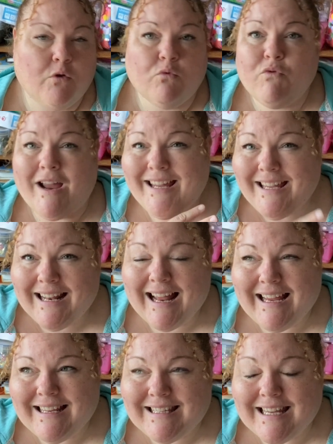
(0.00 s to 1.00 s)

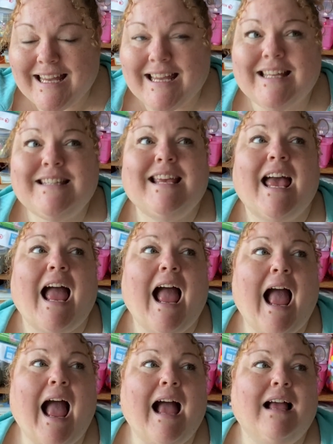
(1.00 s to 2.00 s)
regulated
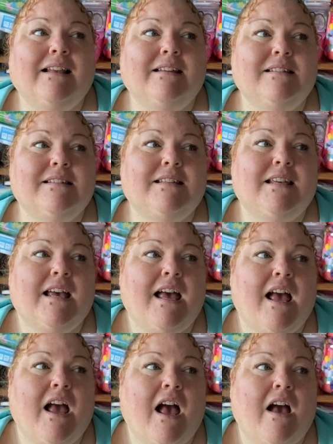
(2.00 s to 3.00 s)
and
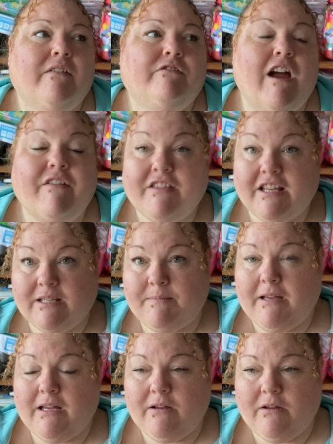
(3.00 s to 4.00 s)
for everything
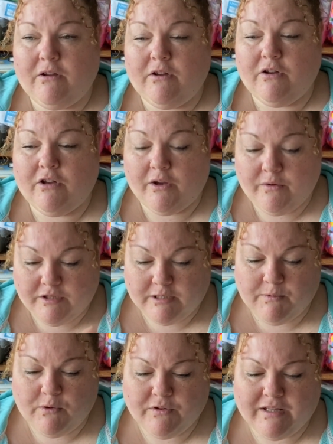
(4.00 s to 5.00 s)
to go
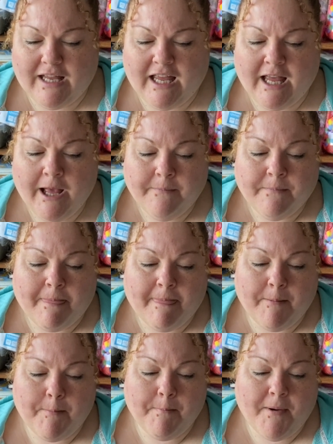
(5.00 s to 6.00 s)
smoothly.
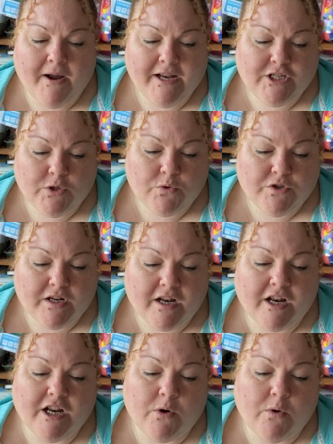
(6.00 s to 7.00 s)
My children,
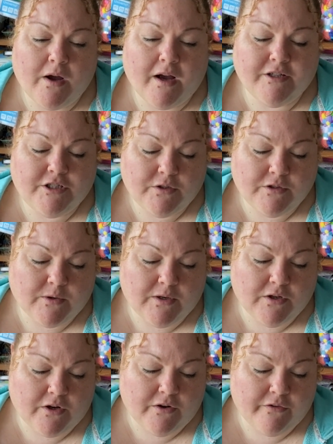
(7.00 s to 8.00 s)
and I do know a
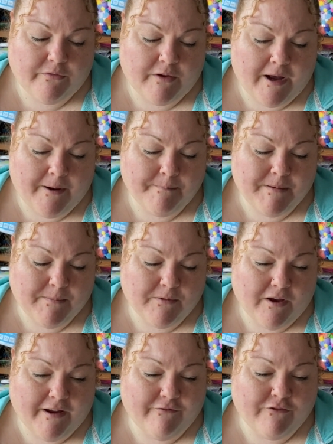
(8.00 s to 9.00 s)
lot of people
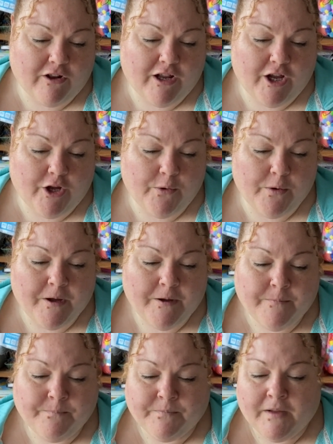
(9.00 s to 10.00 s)
that I follow
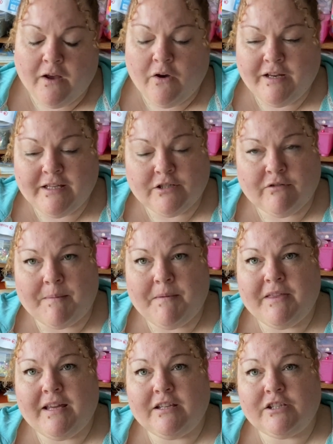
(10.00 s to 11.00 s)
on Instagram and
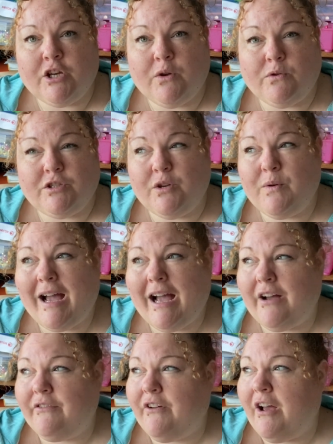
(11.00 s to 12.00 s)
things who do
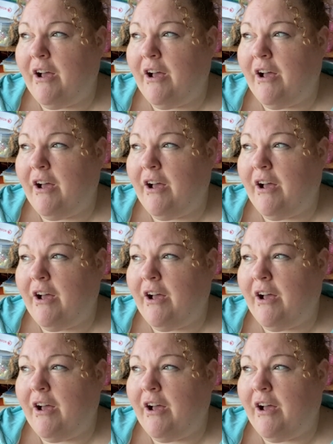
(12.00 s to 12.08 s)
have